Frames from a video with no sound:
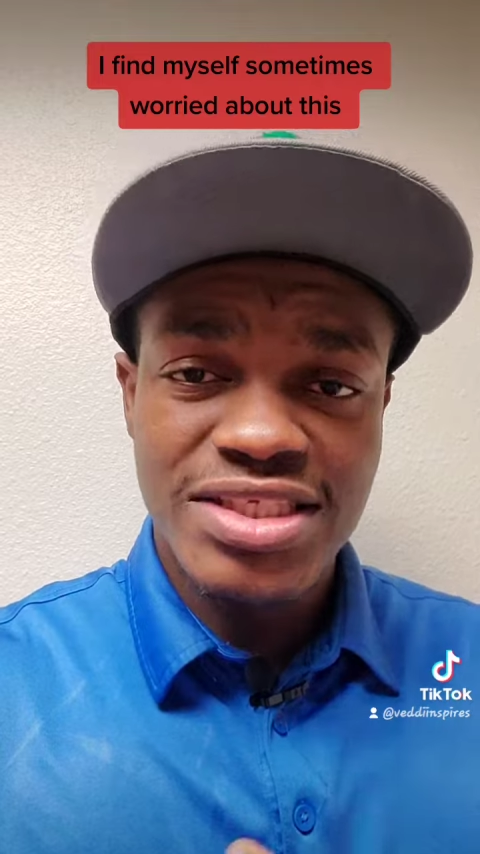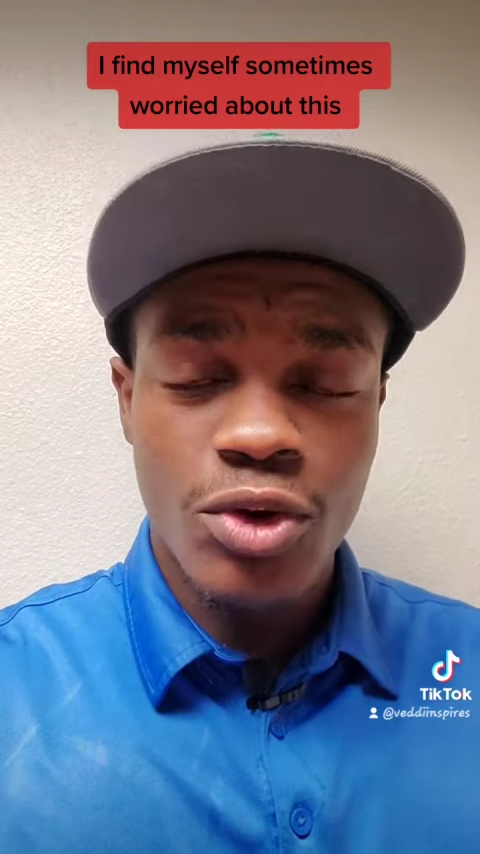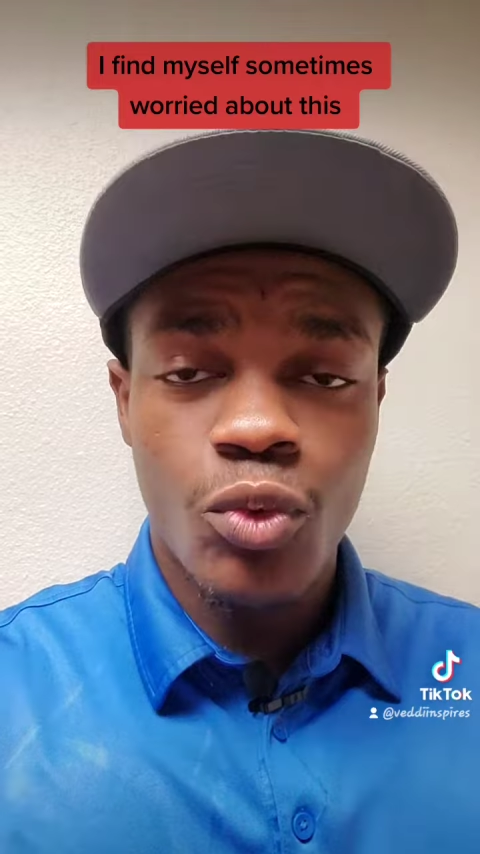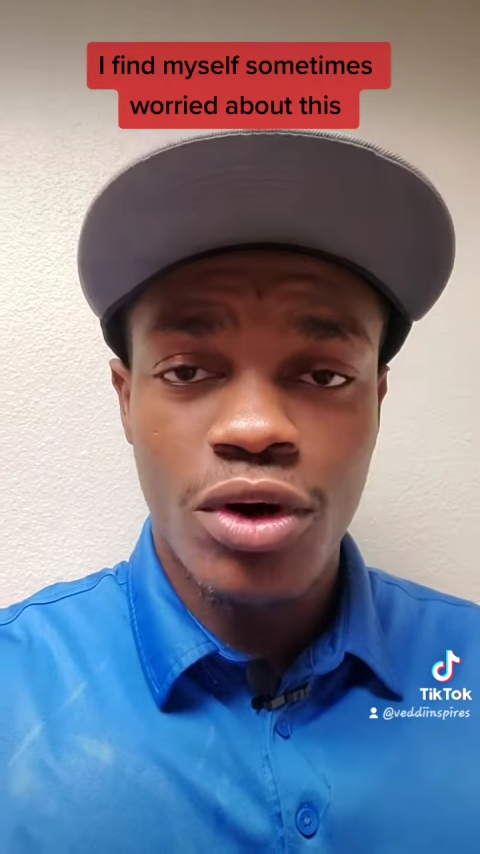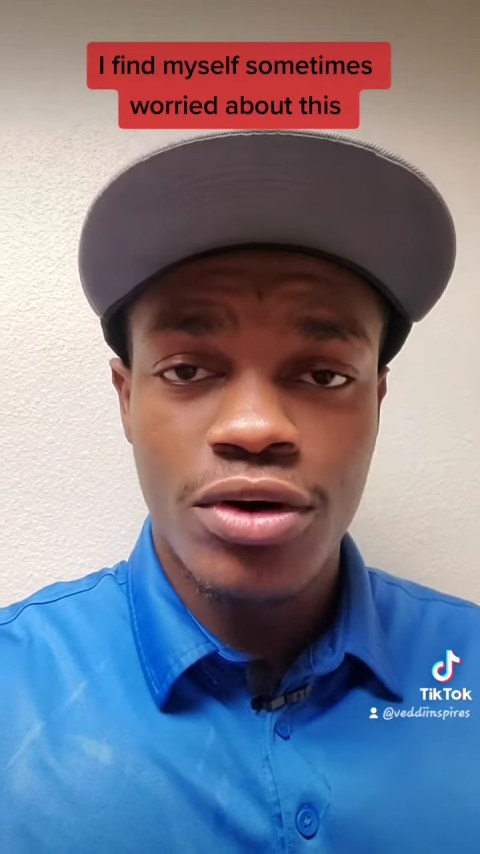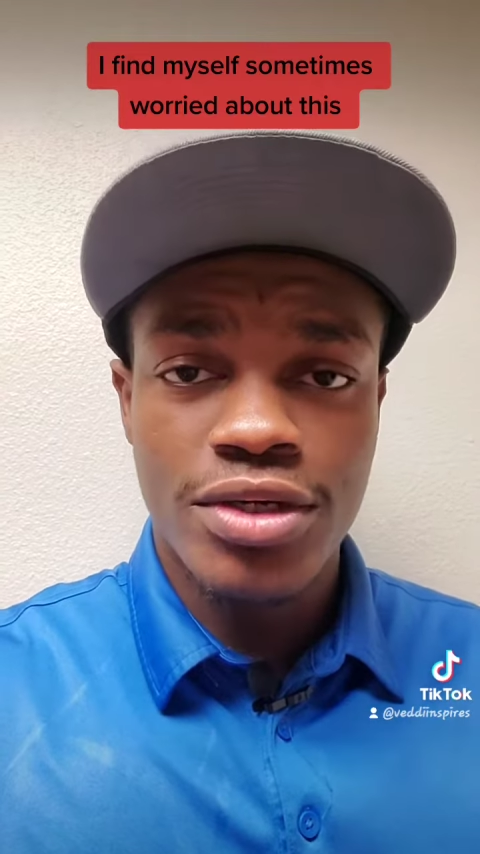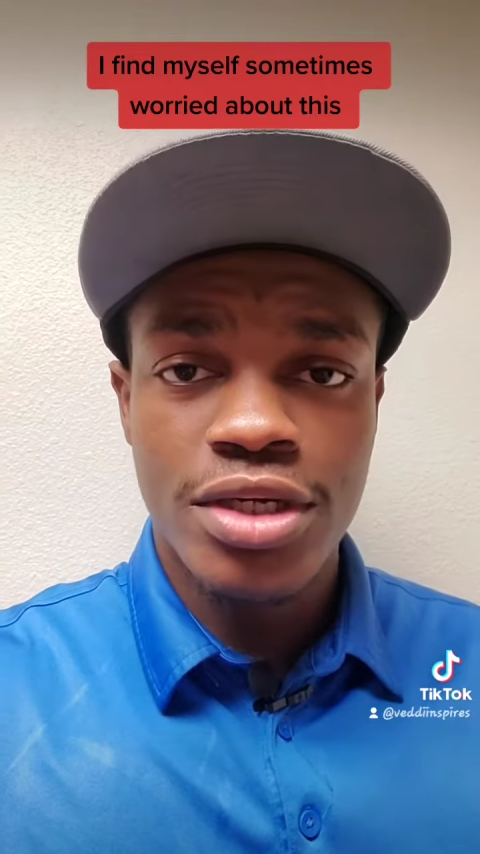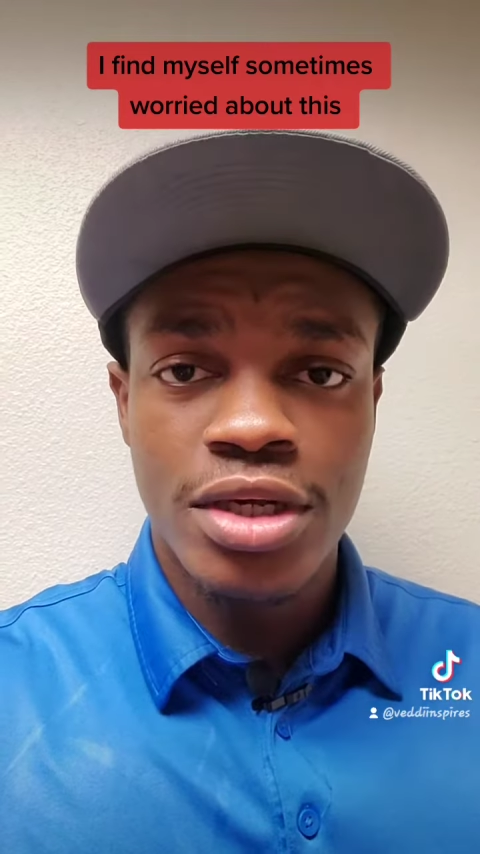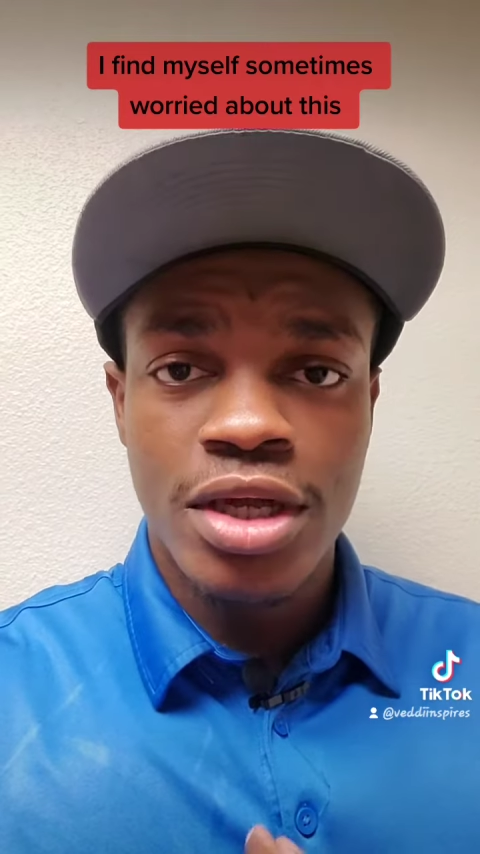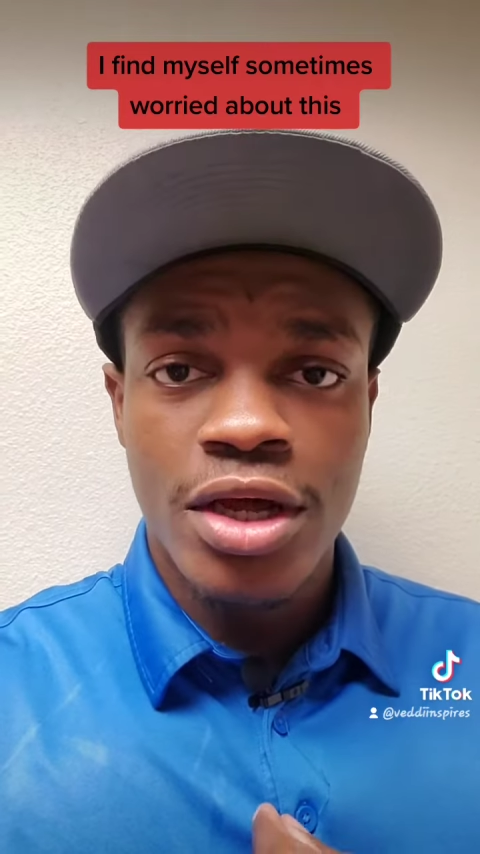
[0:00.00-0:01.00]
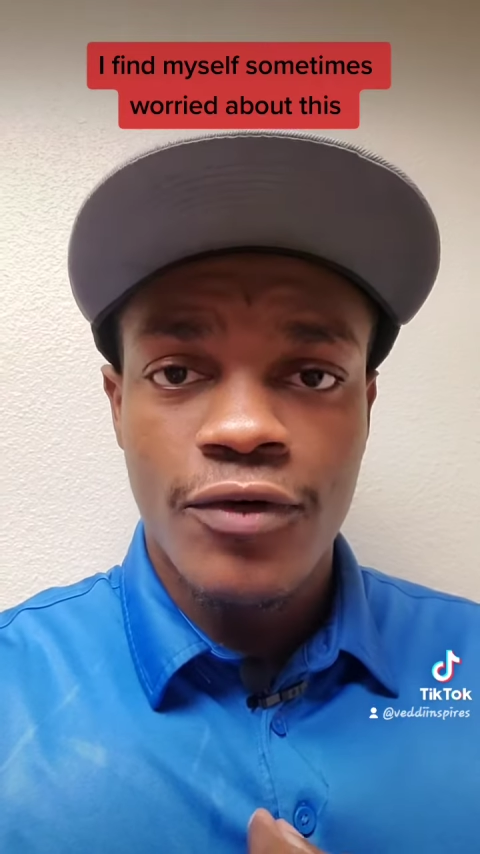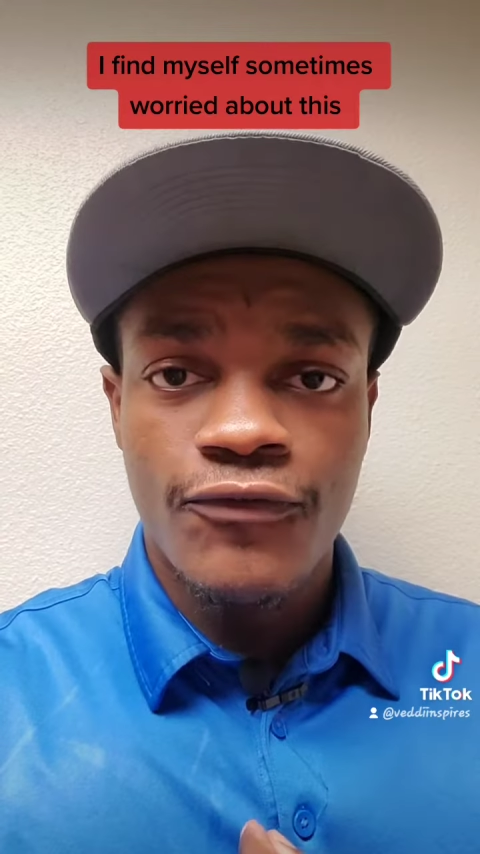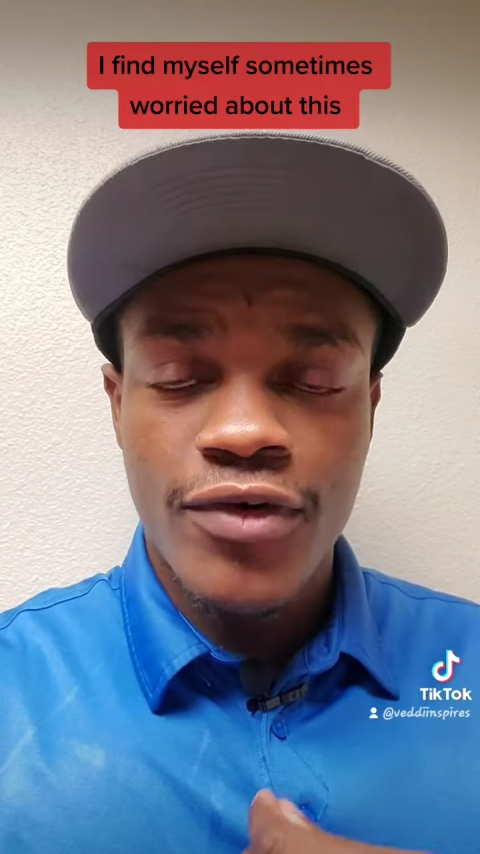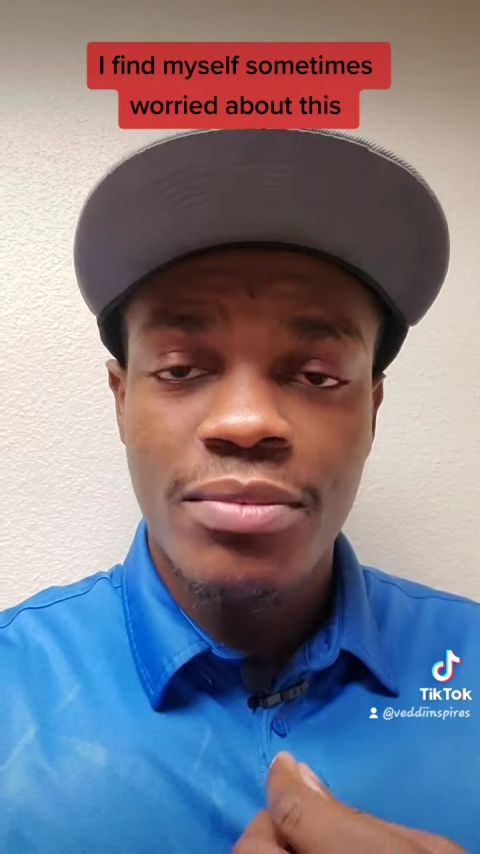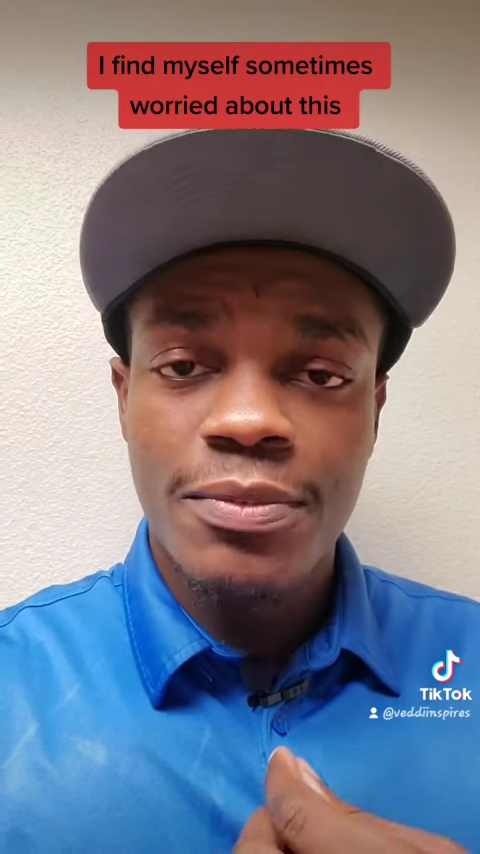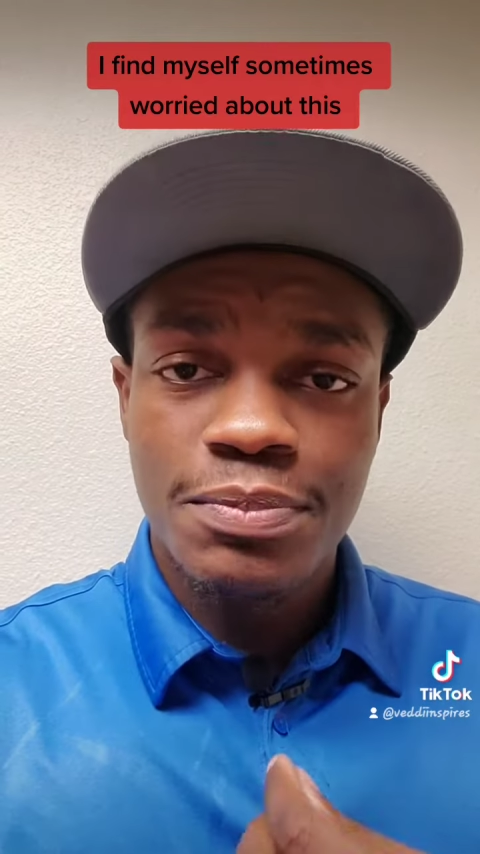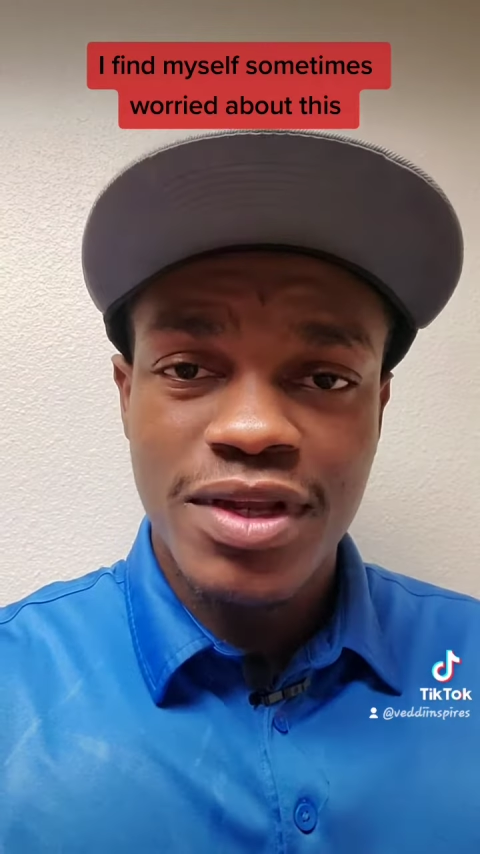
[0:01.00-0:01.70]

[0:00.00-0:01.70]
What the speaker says: the world from a